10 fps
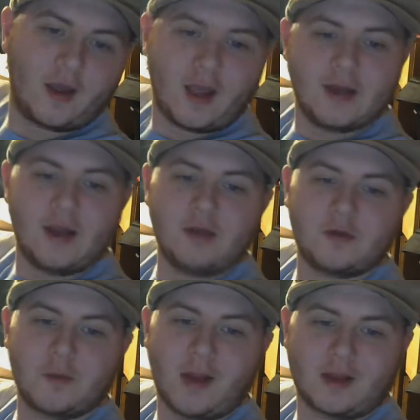a
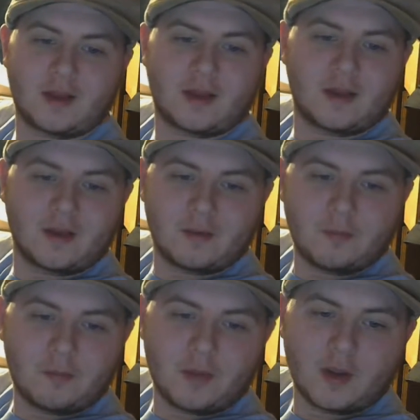nature box
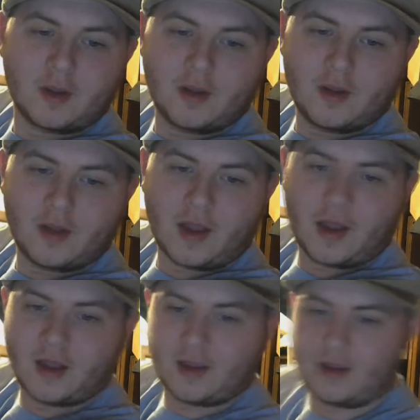because
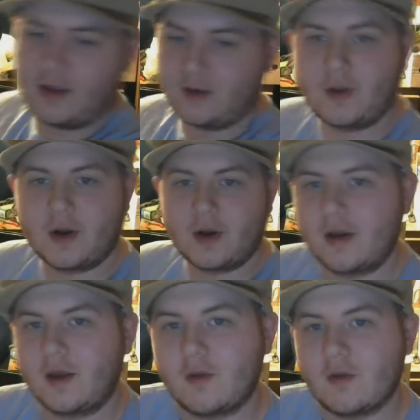I kind of wanted
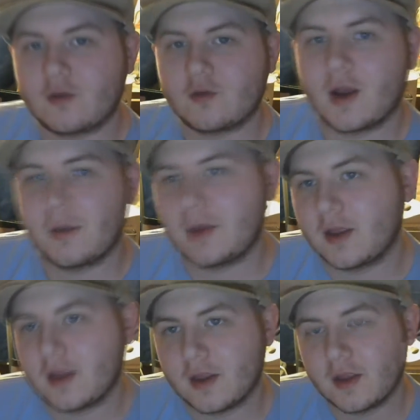to give it a try
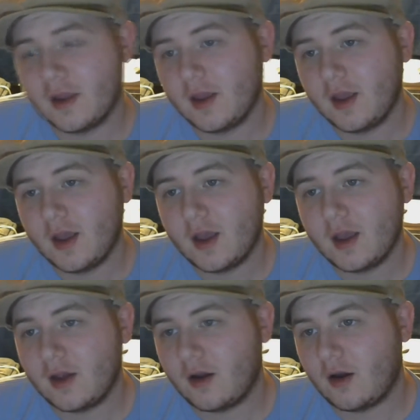because
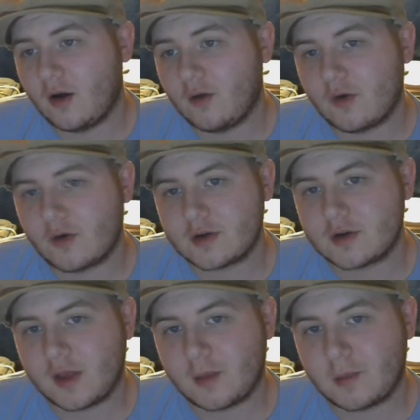of watching
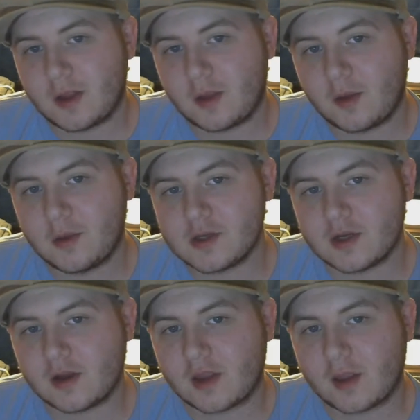On The Spot so much. I
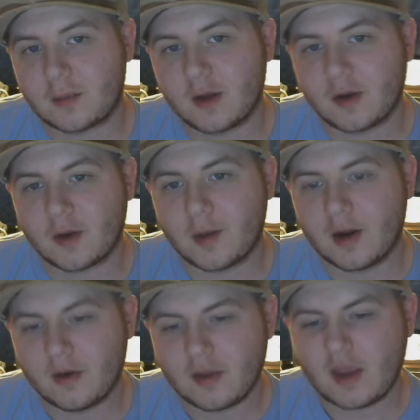just kept hearing about it,
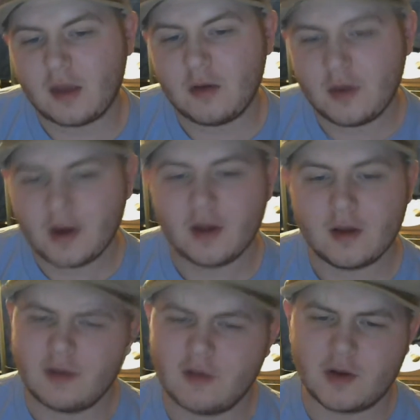I was like, you know what, I'll
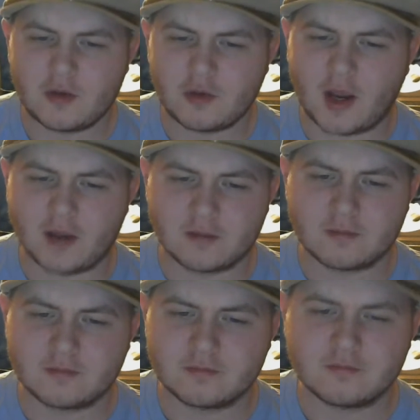give it a try.
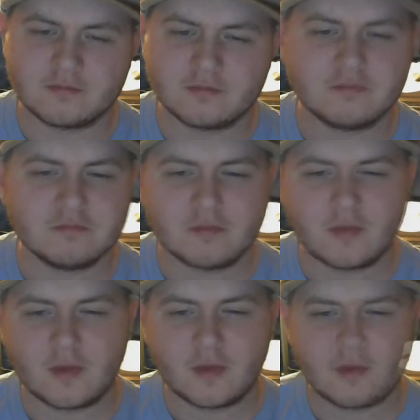
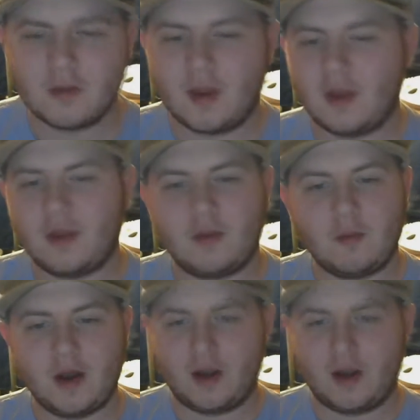Because why